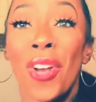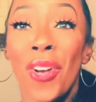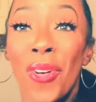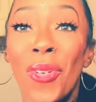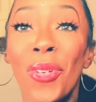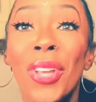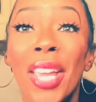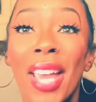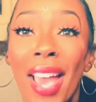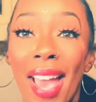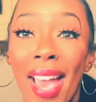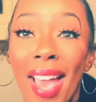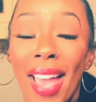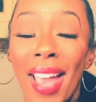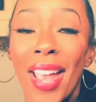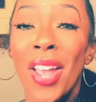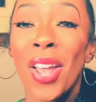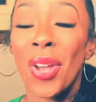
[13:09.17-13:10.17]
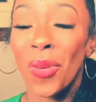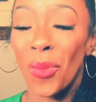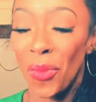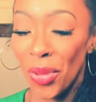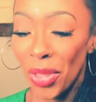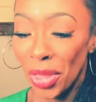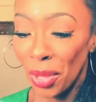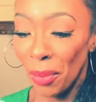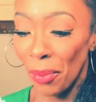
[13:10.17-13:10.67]
okay
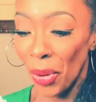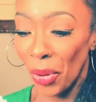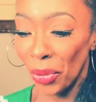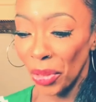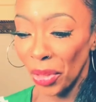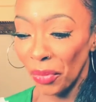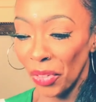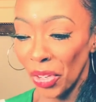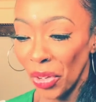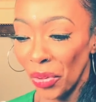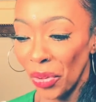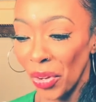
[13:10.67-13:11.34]
with the both of you.